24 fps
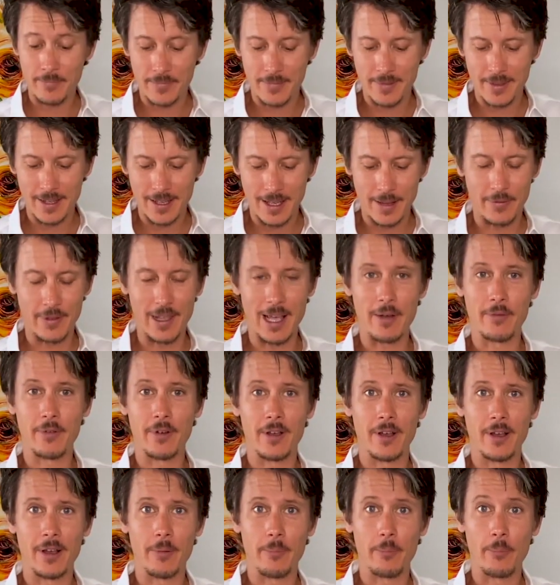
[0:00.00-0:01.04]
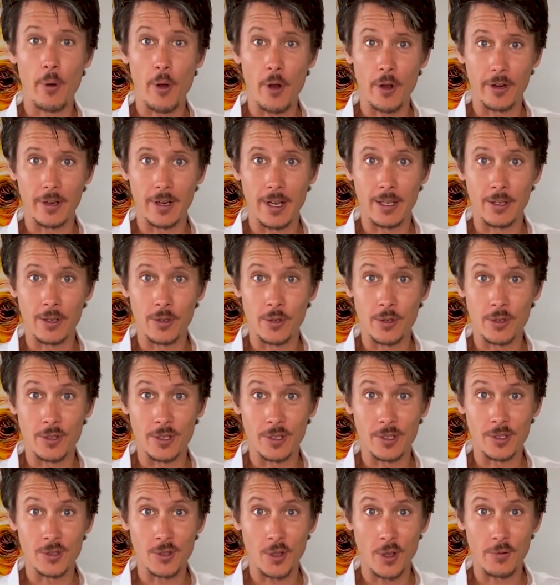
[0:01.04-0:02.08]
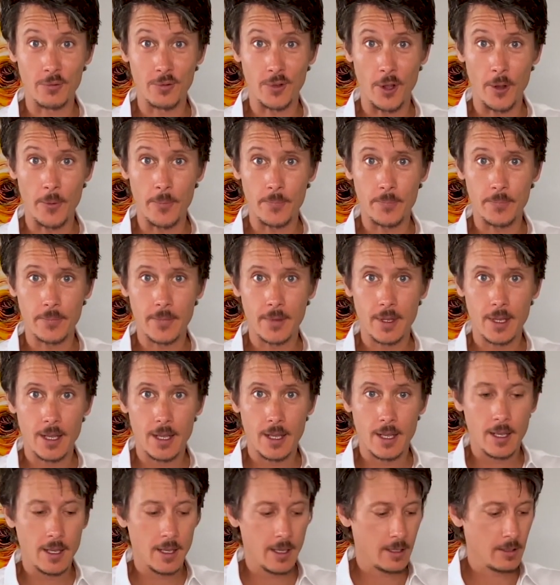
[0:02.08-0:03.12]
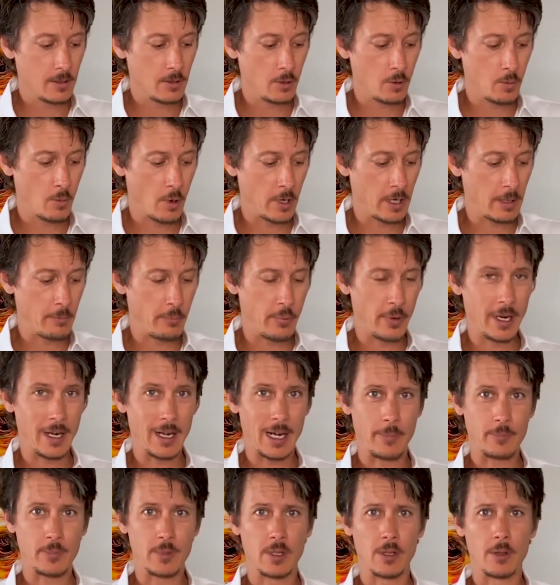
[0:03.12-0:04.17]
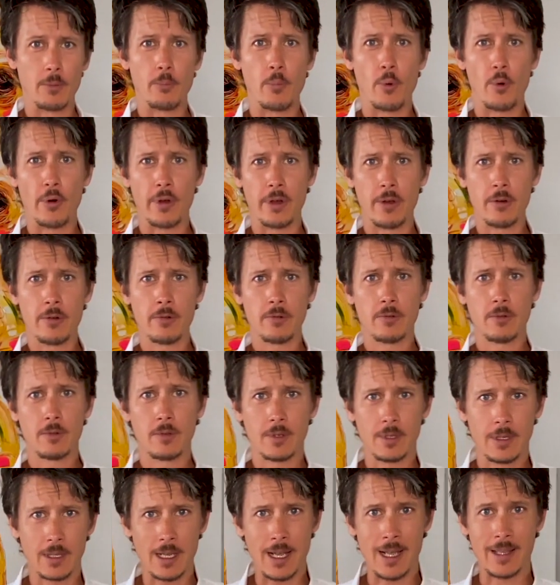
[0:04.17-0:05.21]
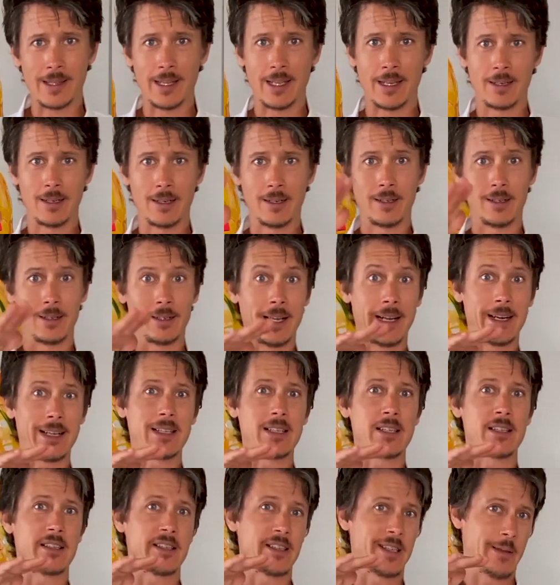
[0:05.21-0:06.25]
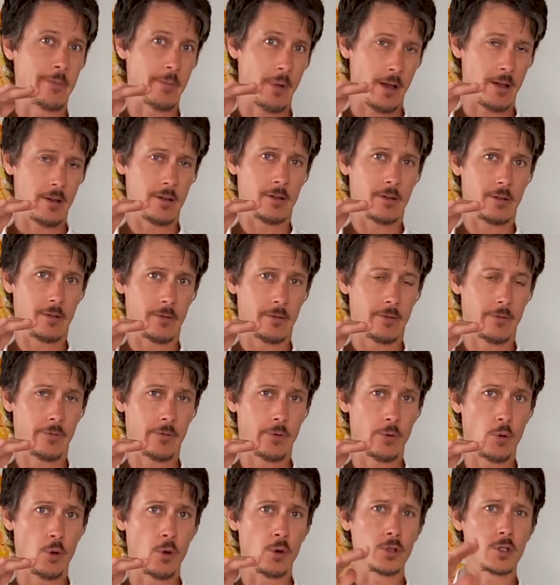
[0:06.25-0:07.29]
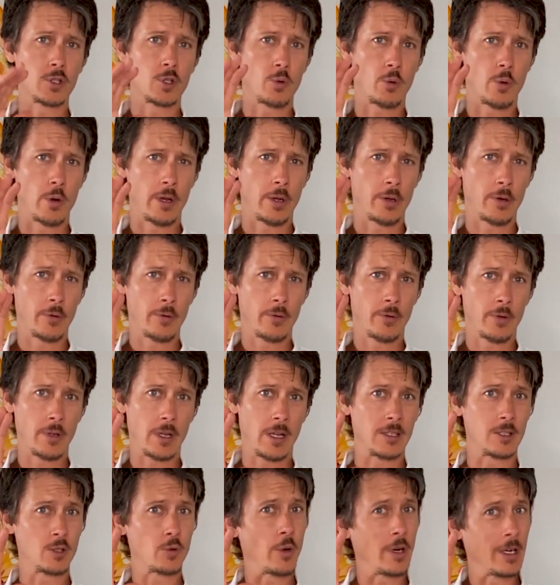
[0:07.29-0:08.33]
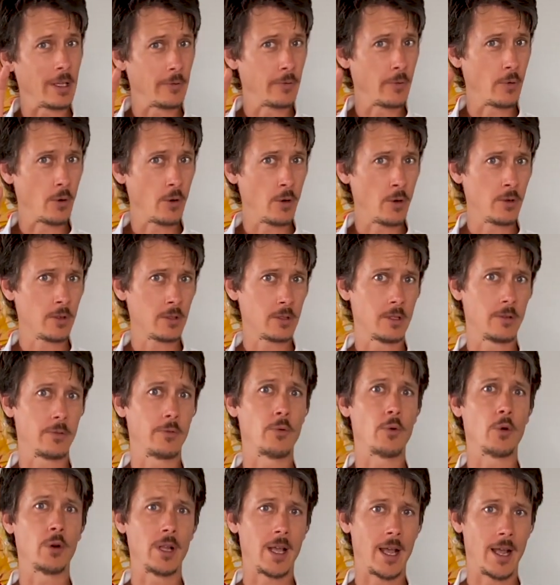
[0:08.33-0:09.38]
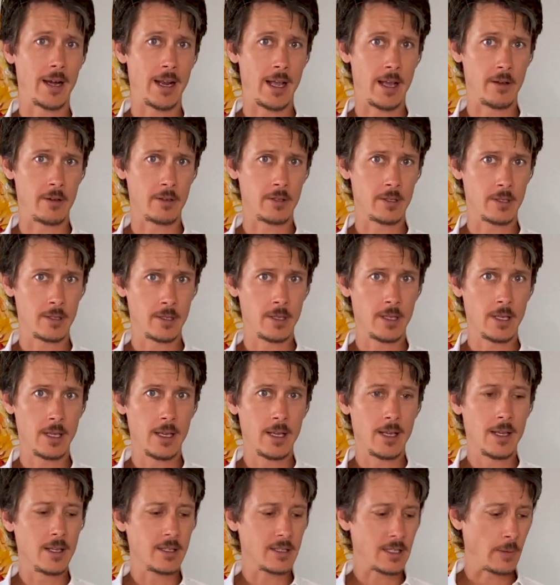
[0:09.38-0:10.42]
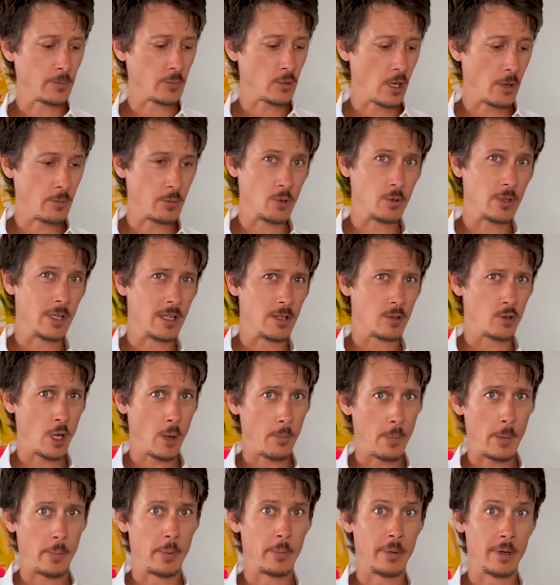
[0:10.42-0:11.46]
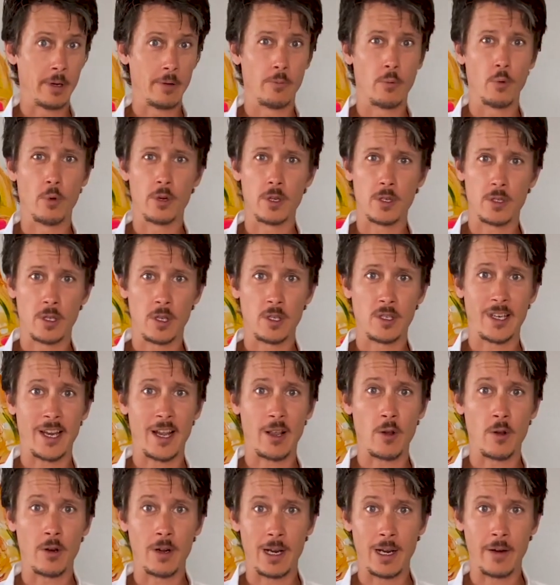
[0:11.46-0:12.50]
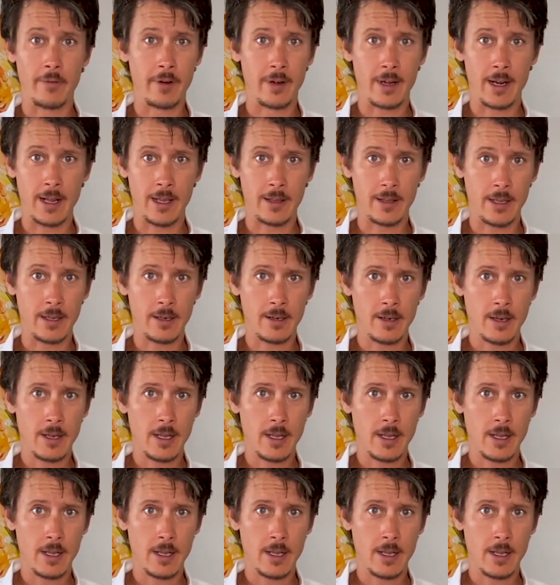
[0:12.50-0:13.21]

If you have a pot and you're using stovetop, you want to bring it up to the boil and then let it simmer for 24 to 48 hours. Sometimes you'll need to top up a bit of water, so check on it every now and then.